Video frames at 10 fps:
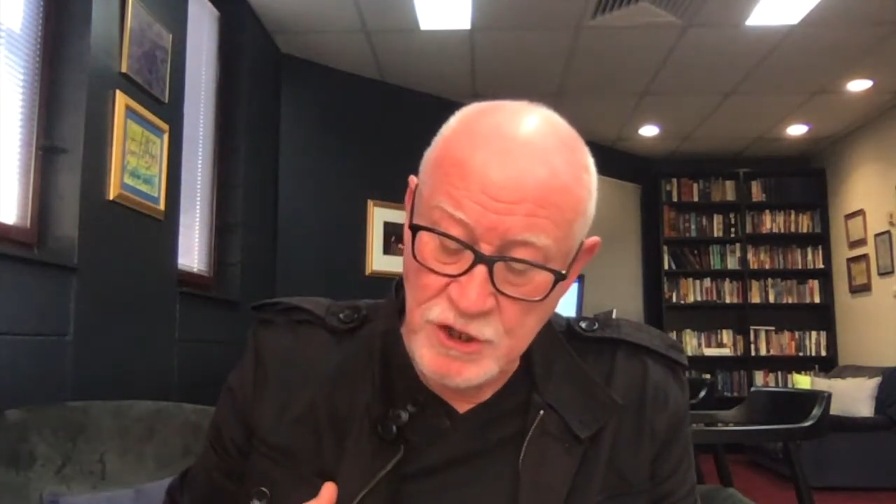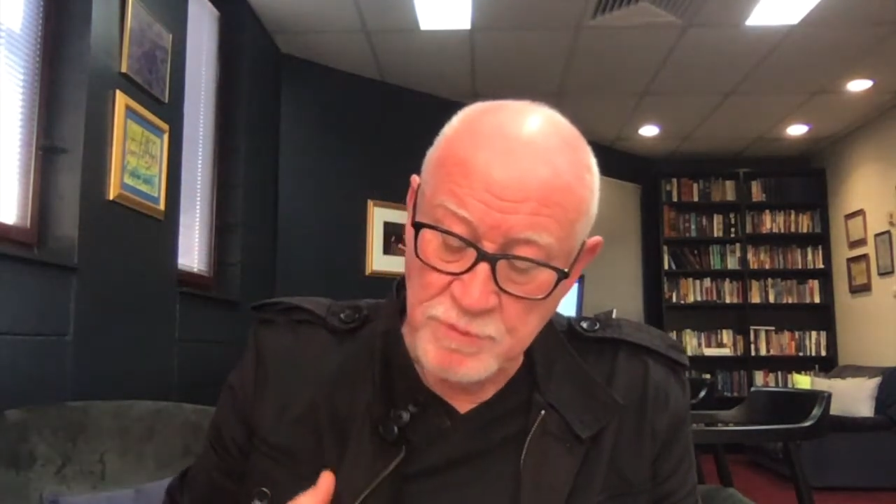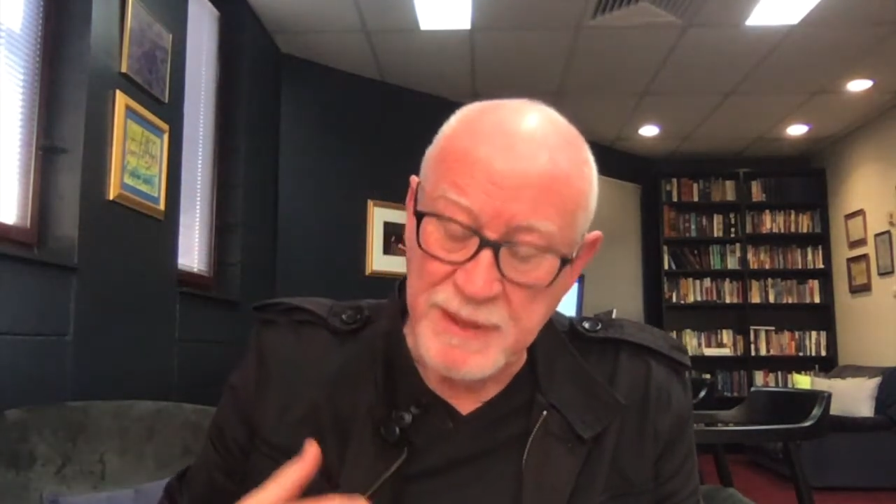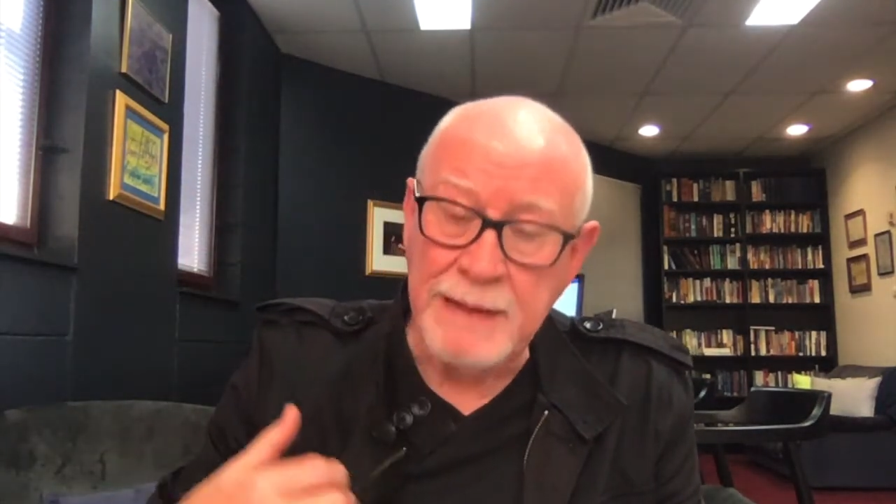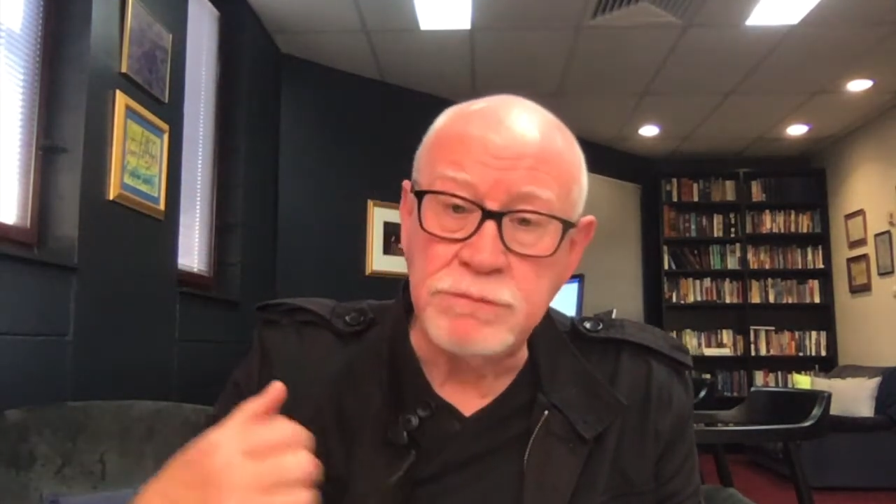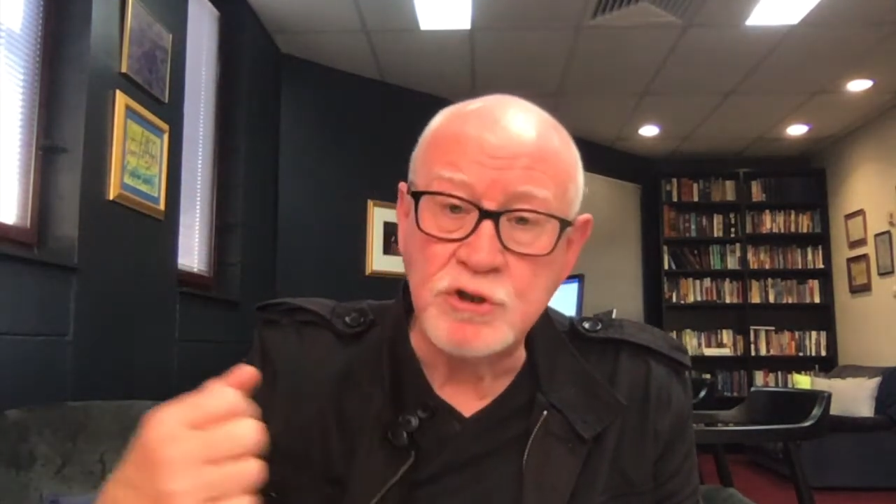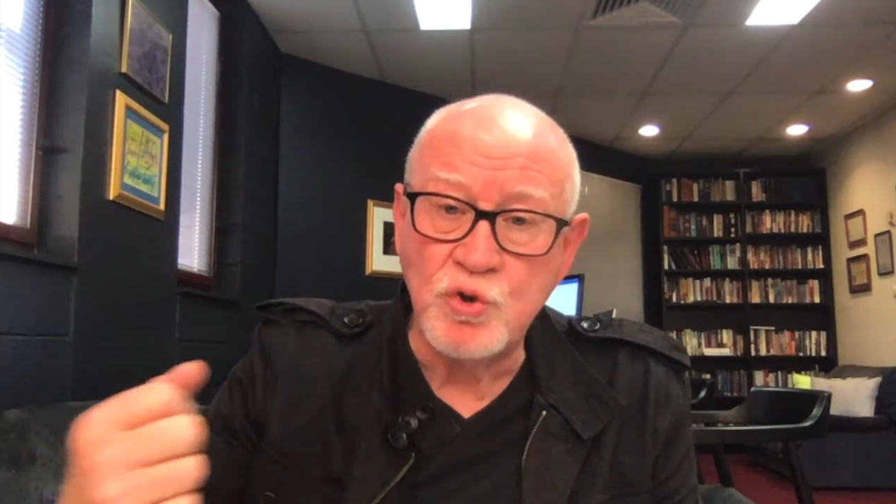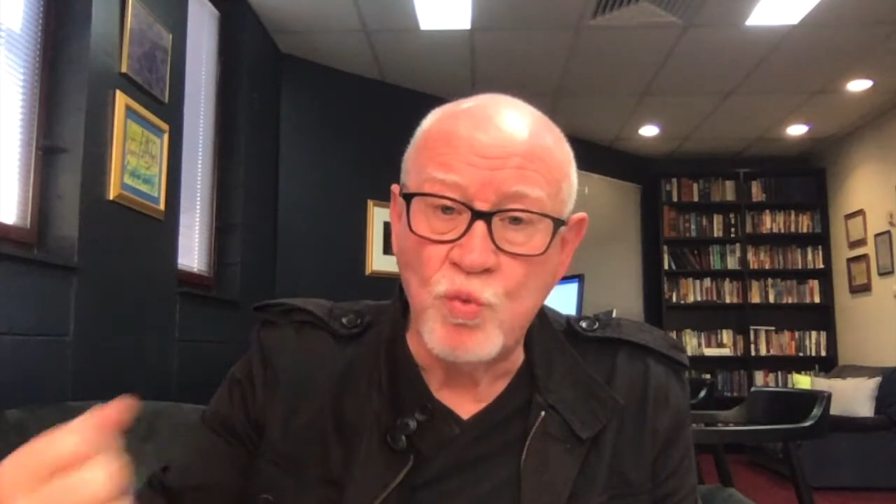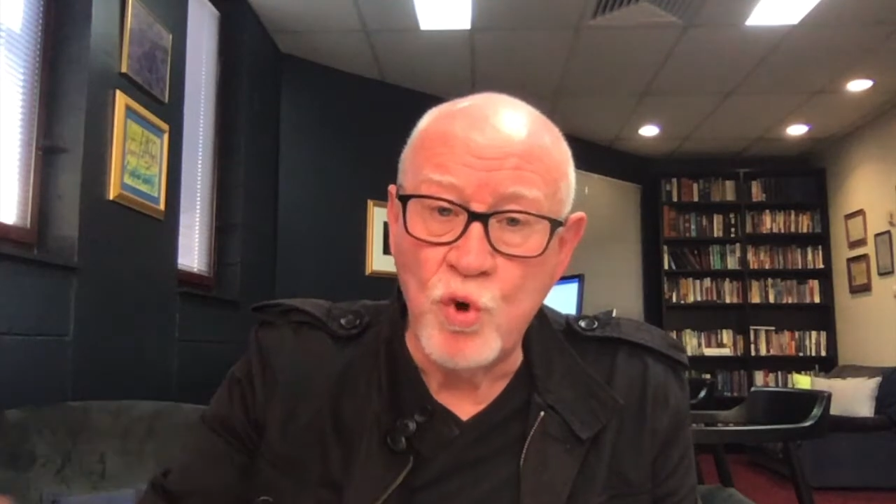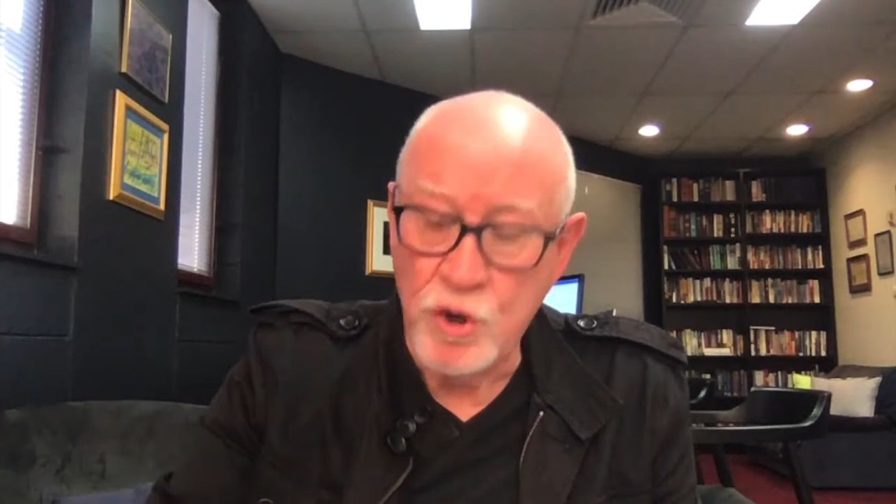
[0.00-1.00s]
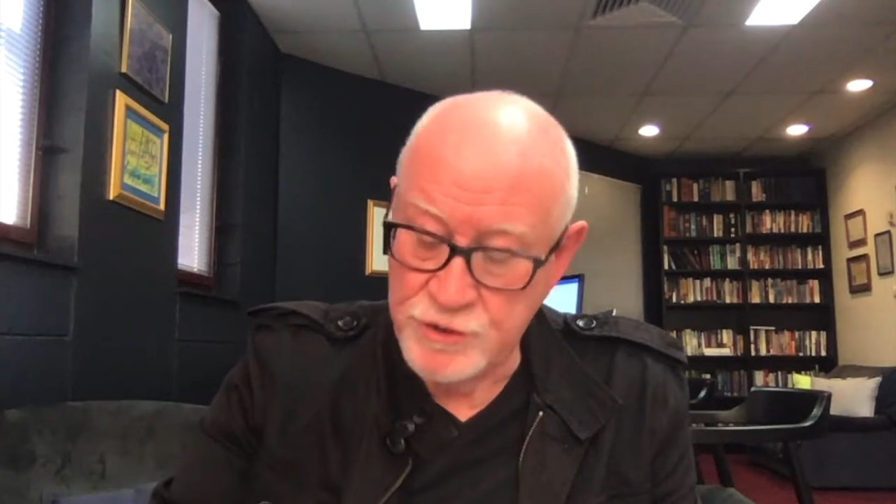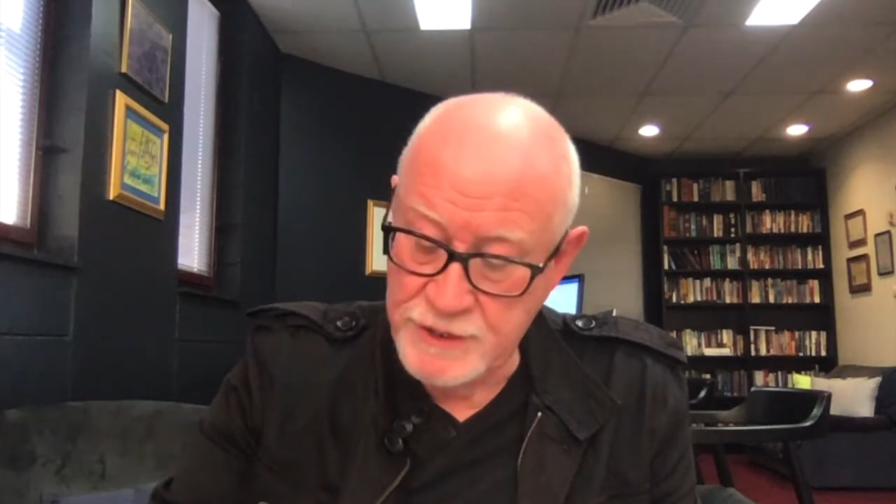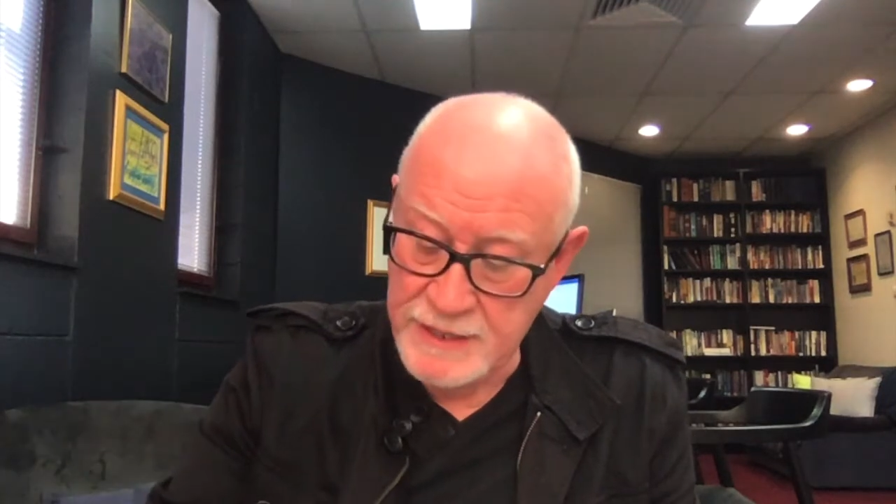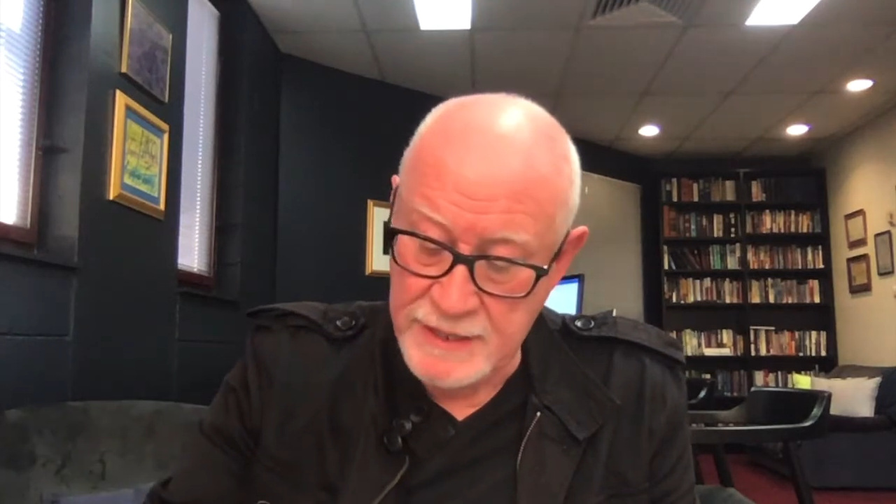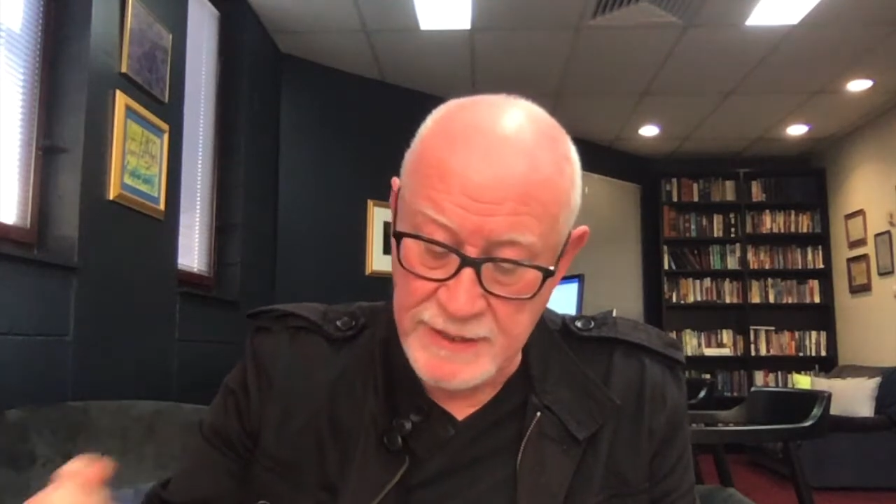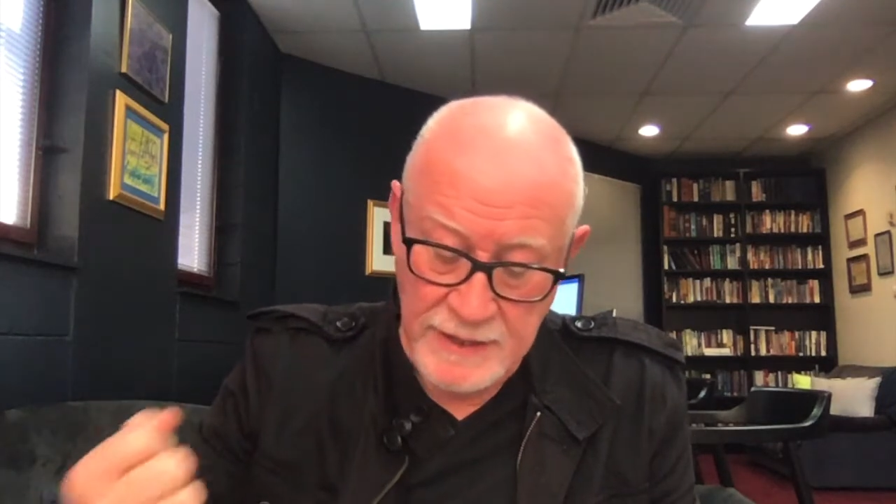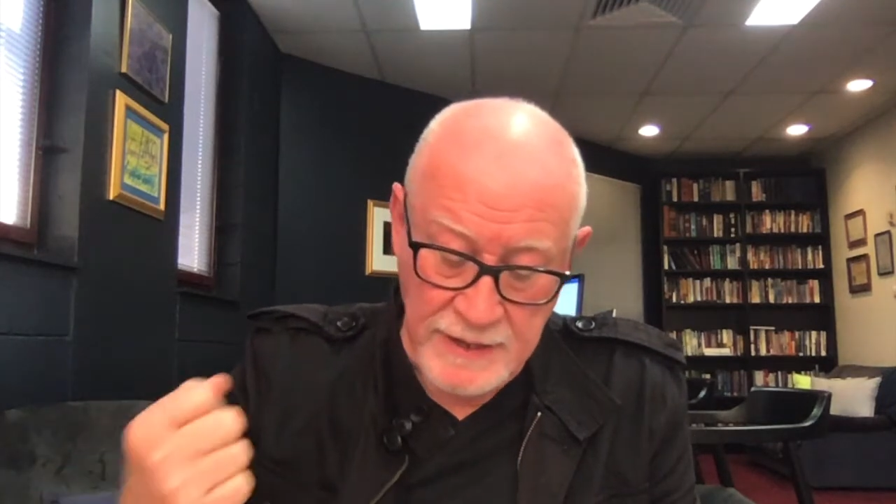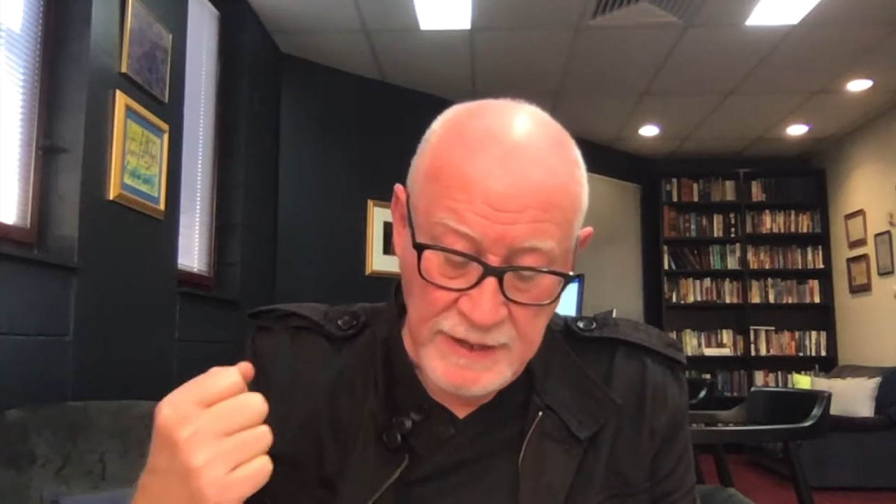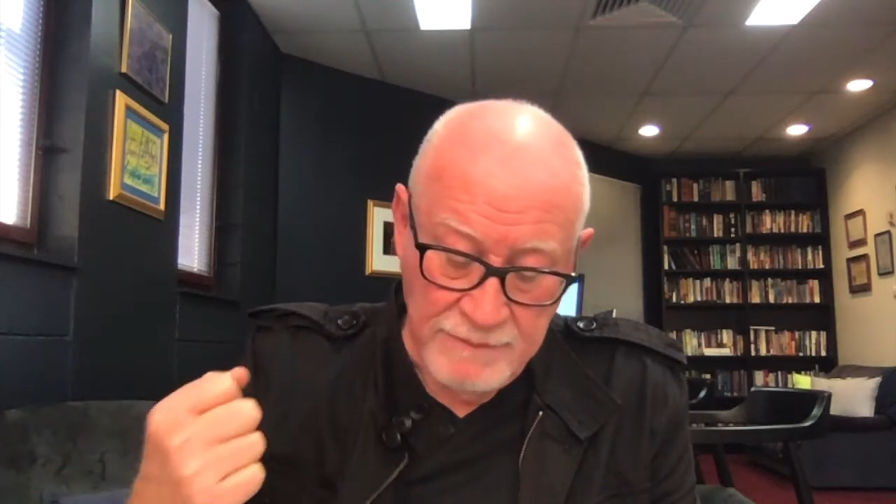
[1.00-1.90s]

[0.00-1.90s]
to be able to work together